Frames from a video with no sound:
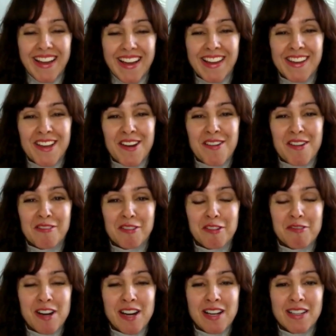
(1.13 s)
Hello,
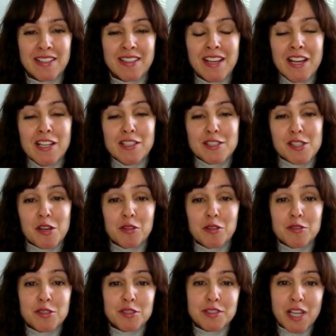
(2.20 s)
everyone. So,
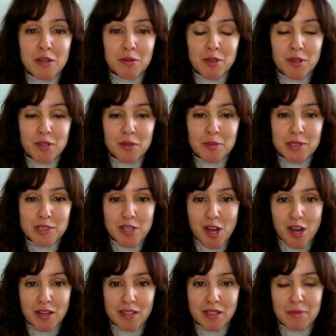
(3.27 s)
today we're going to be
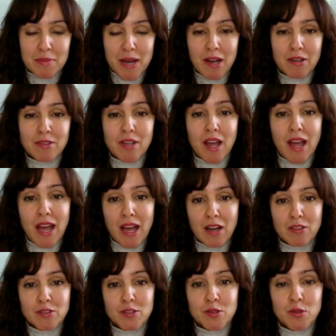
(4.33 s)
talking about
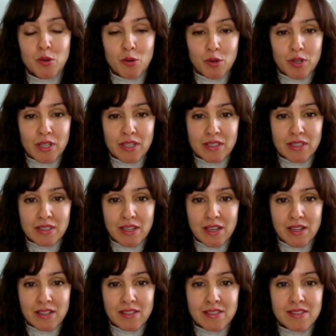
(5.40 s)
how to
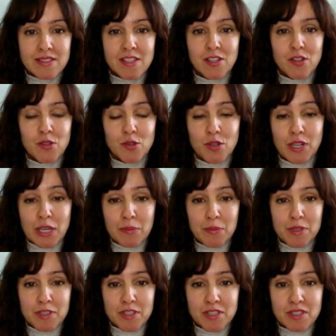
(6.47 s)
organize your
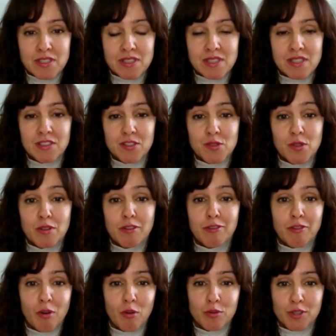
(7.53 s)
images into a
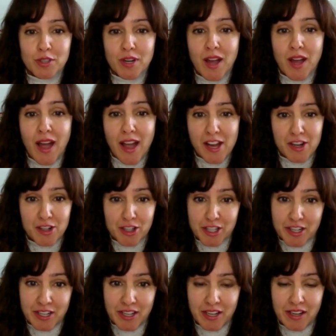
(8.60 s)
folder
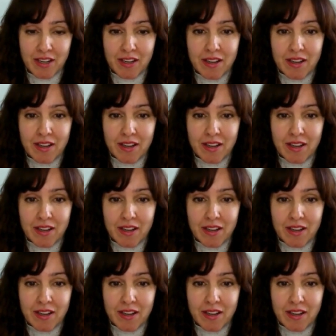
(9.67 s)
hierarchy.